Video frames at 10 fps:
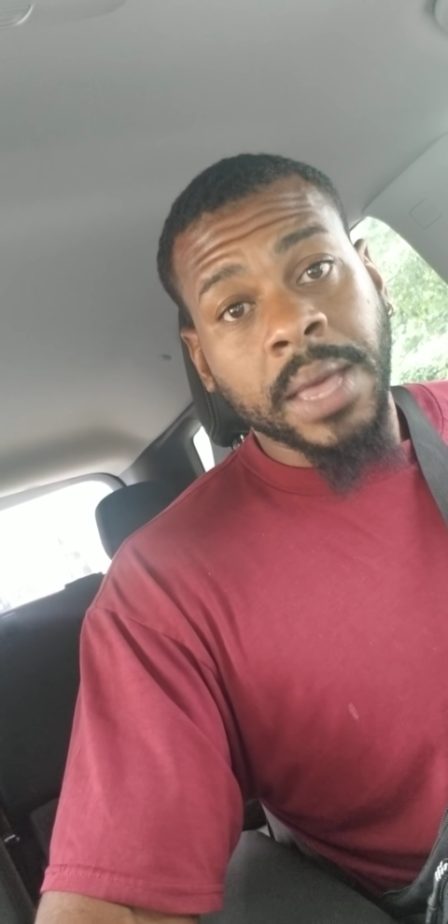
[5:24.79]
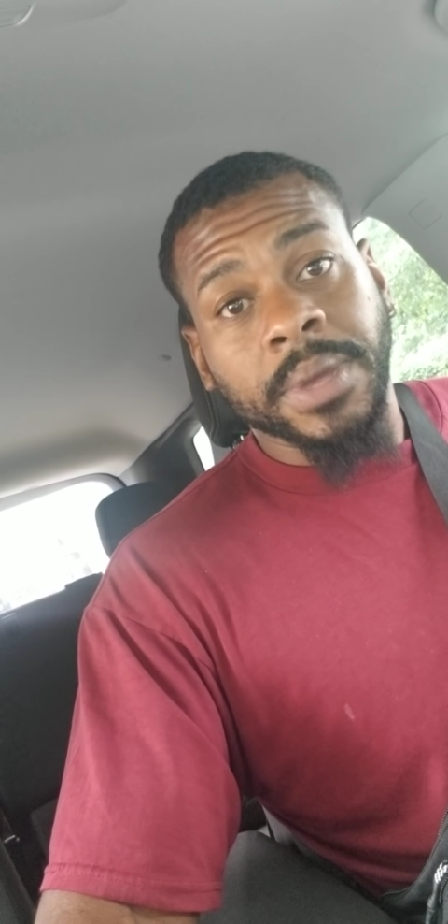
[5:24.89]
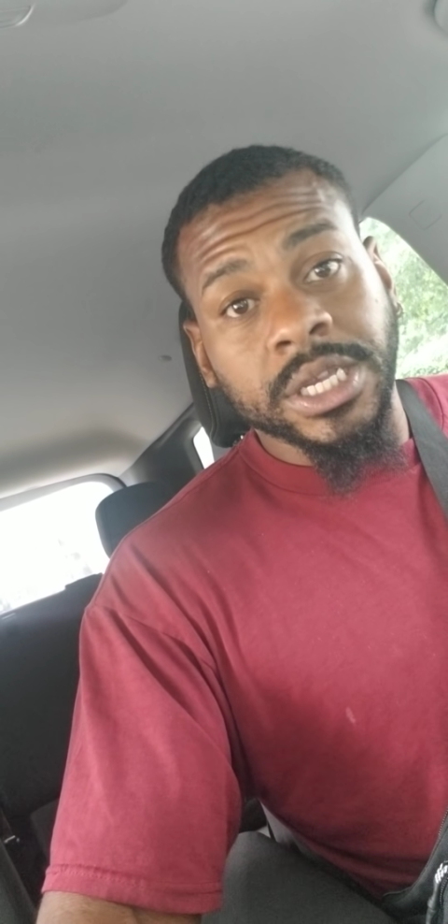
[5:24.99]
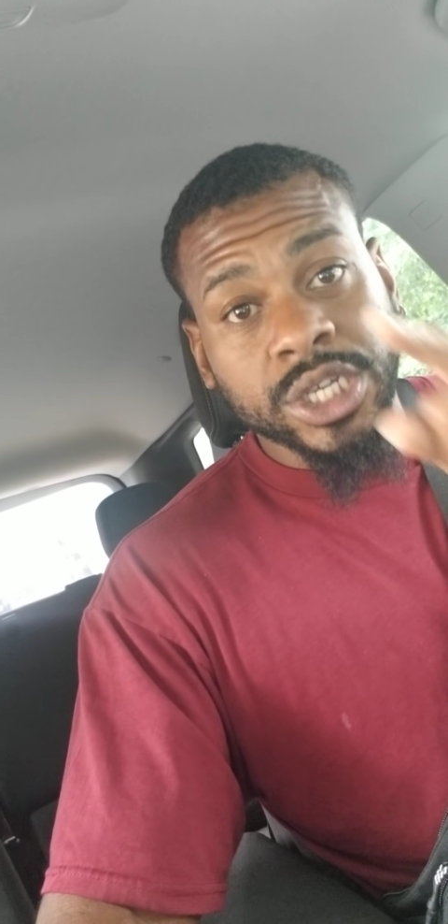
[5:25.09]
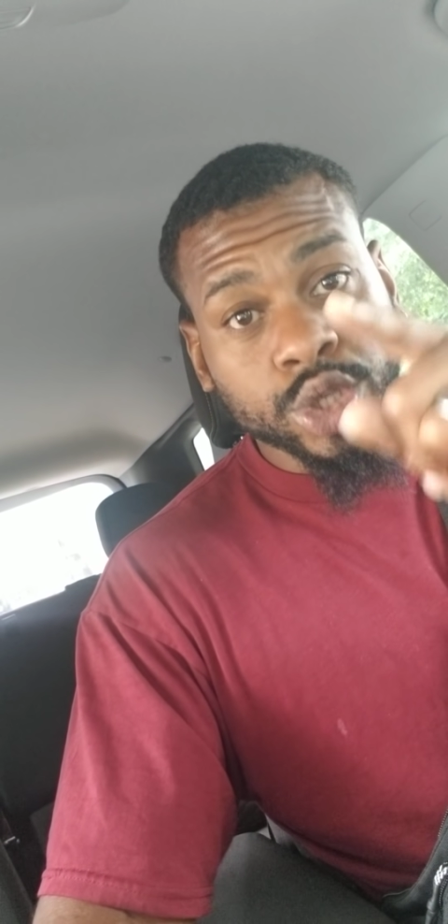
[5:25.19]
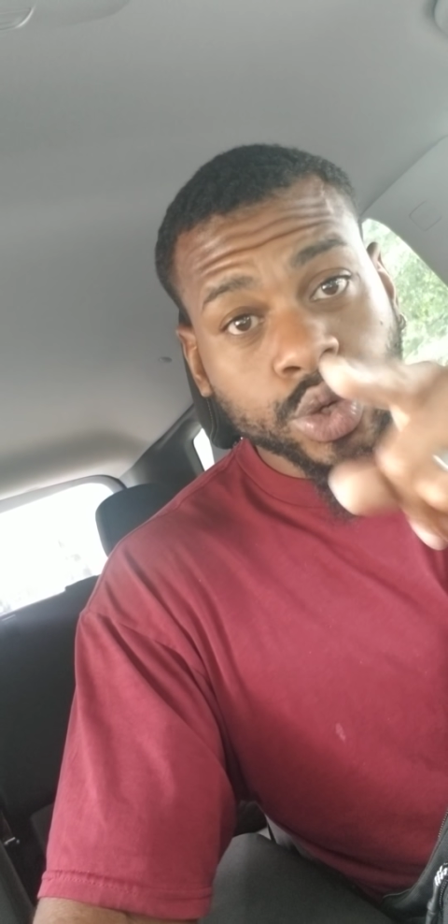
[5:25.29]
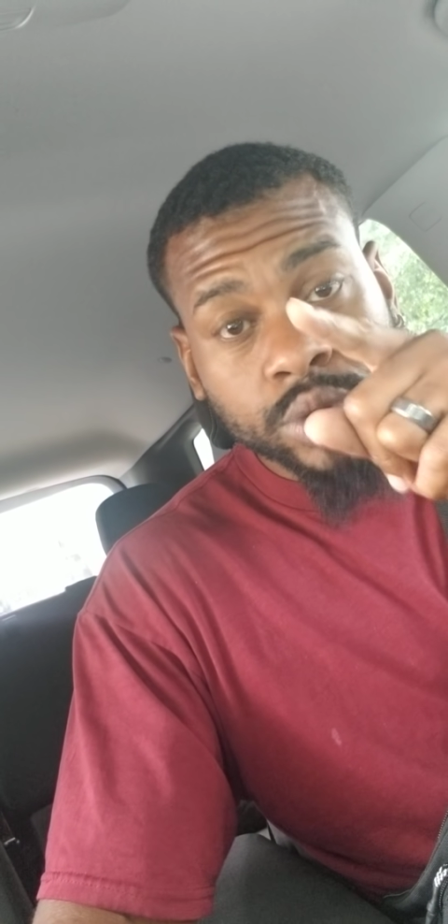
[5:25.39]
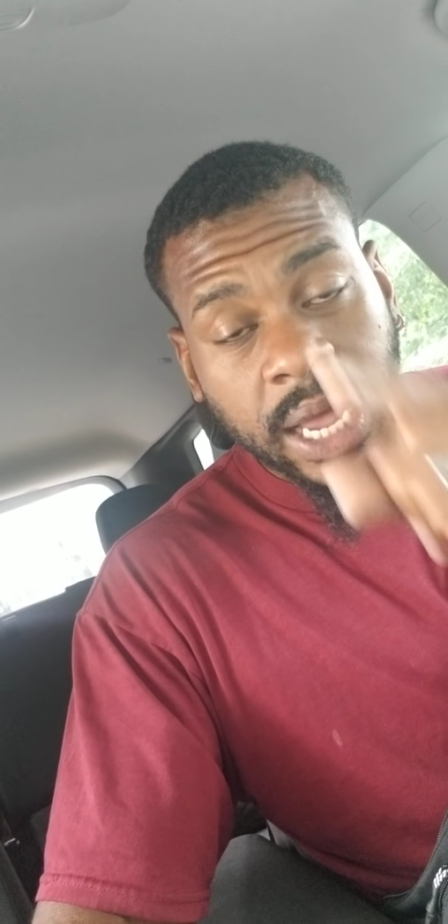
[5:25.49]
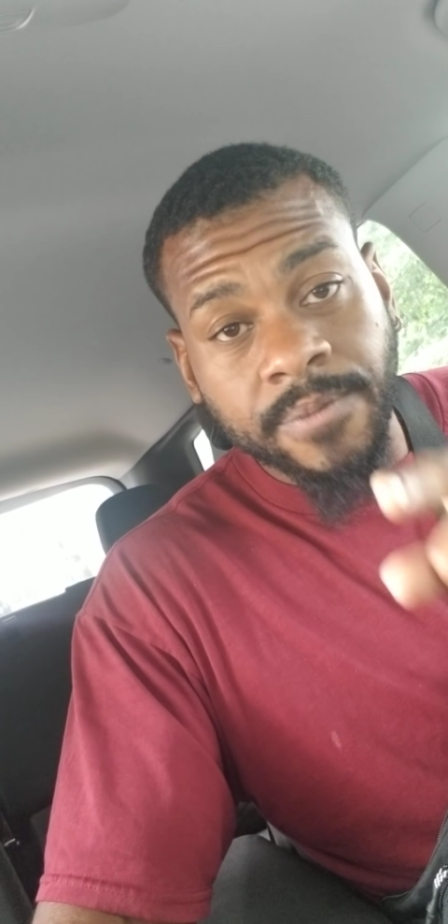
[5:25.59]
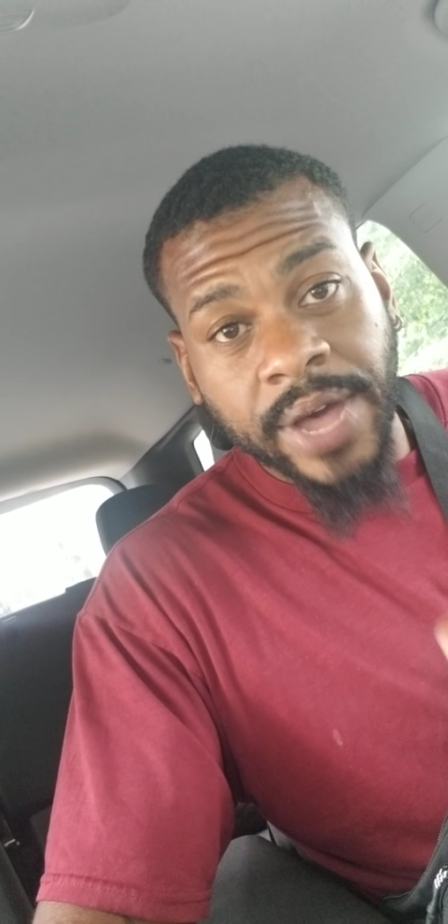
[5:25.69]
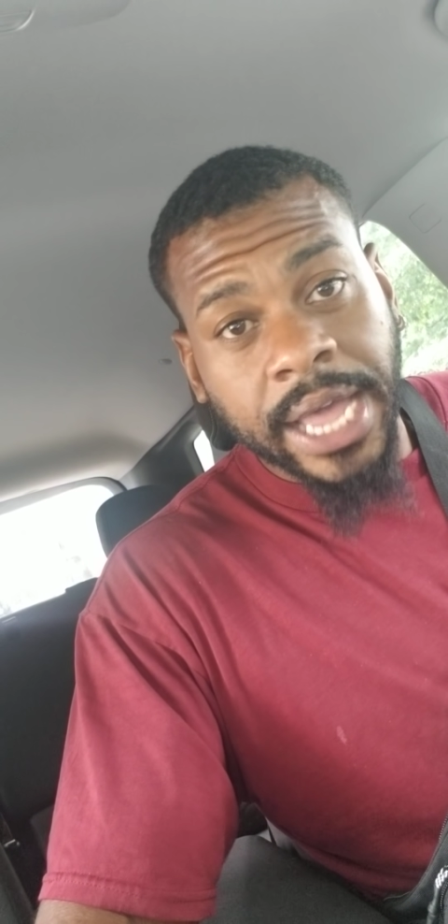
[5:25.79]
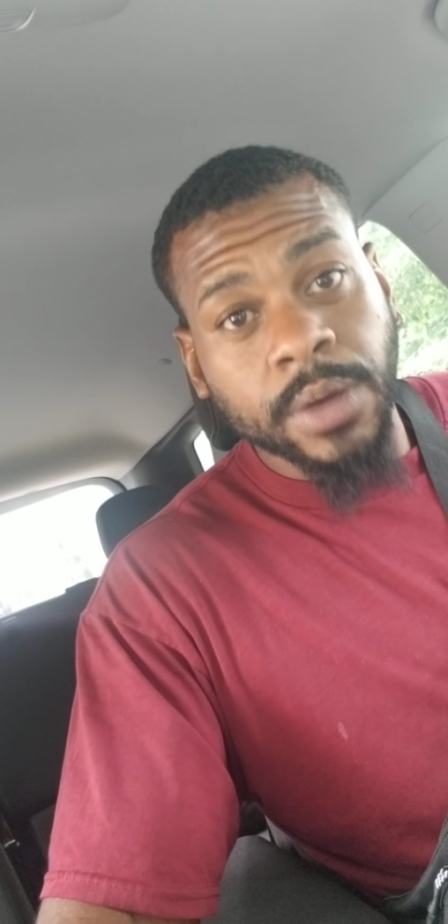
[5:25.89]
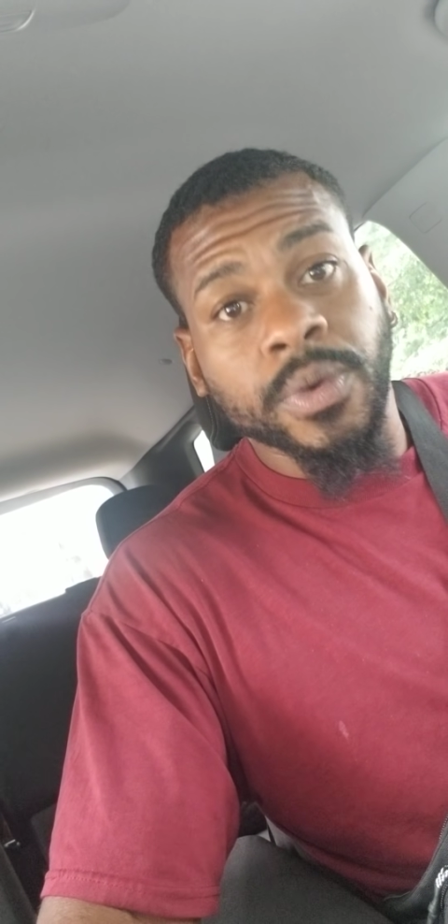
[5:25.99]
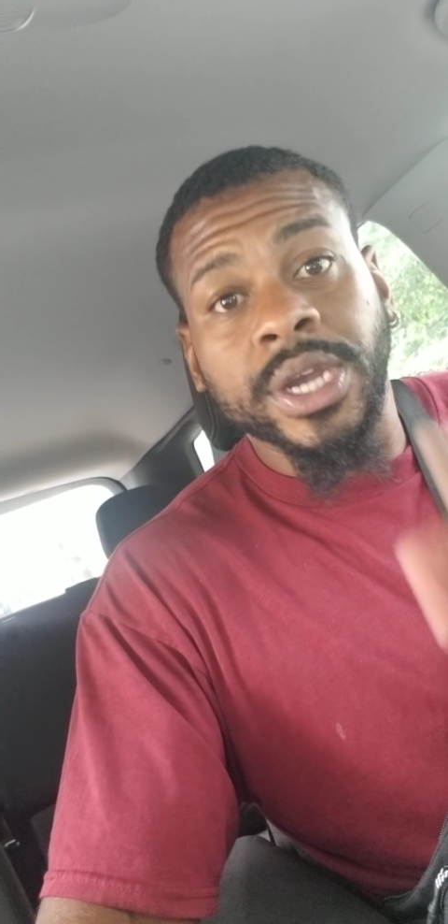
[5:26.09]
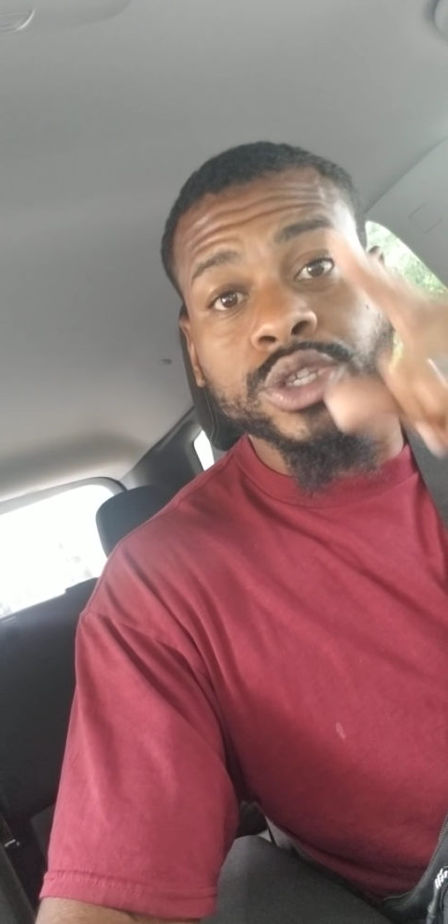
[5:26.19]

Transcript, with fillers: because they're too damn valuable and